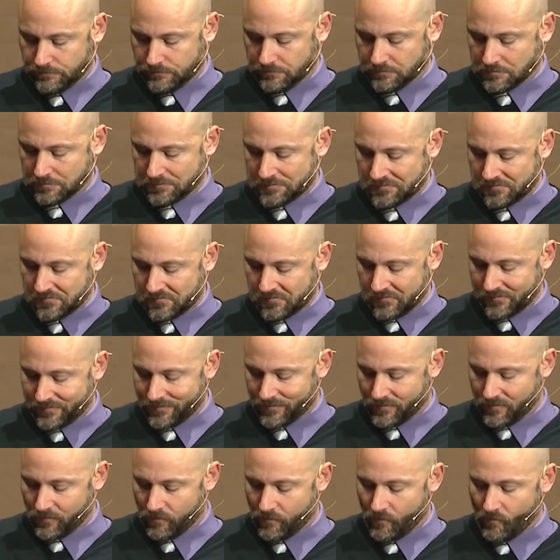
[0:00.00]

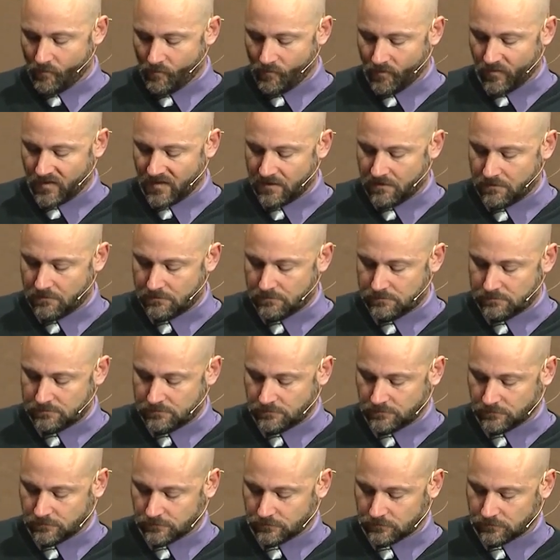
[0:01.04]

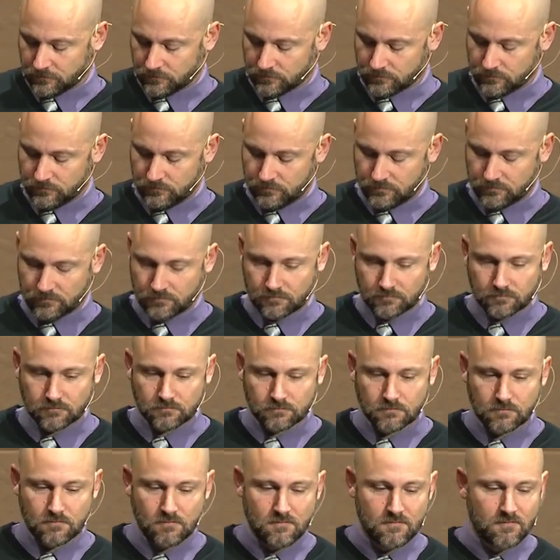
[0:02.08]

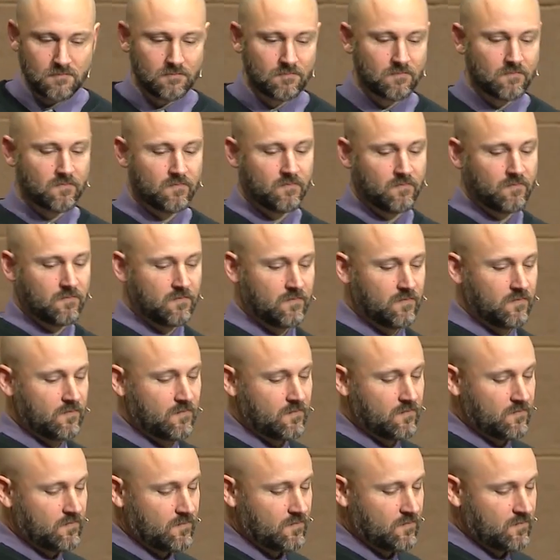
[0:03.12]

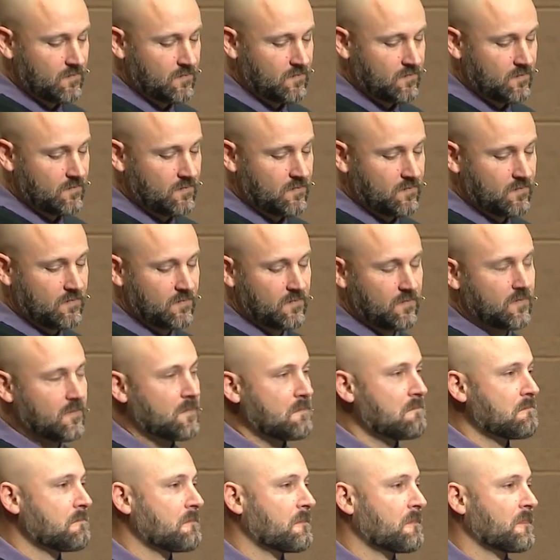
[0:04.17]

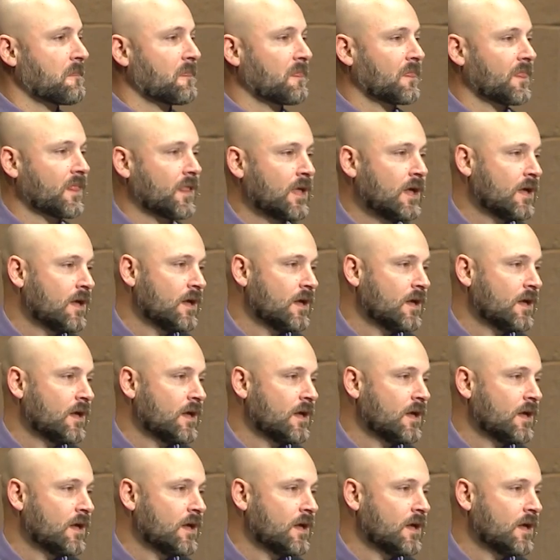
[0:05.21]
(silence)